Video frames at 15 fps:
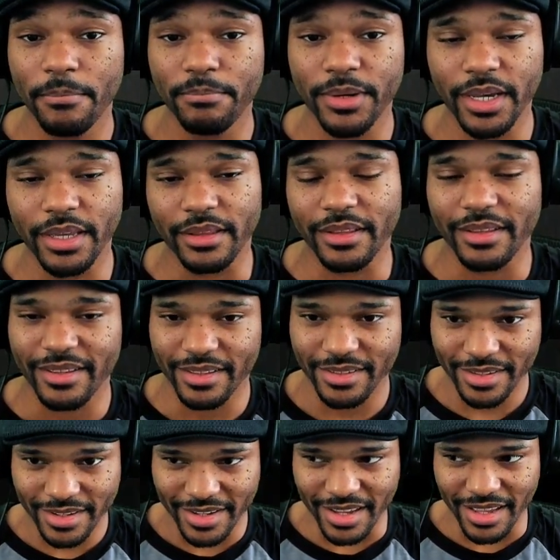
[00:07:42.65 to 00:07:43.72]
But
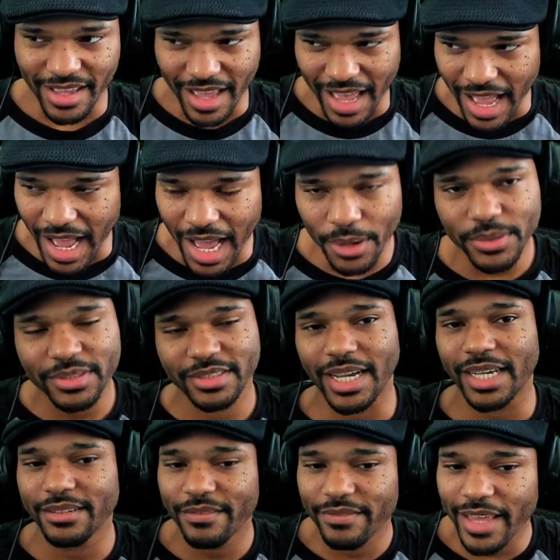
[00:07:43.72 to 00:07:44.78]

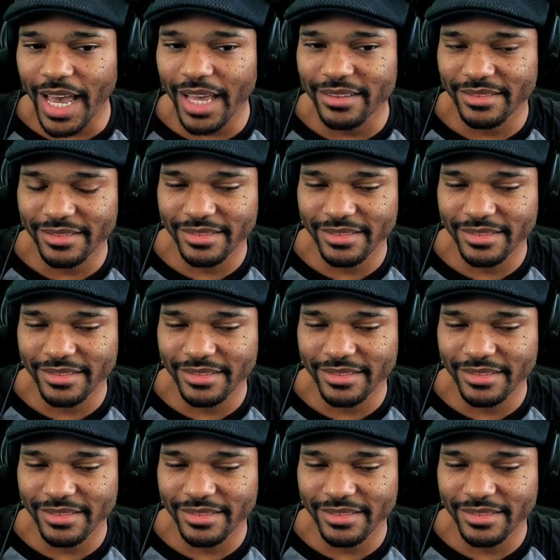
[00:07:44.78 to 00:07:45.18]
outside of that,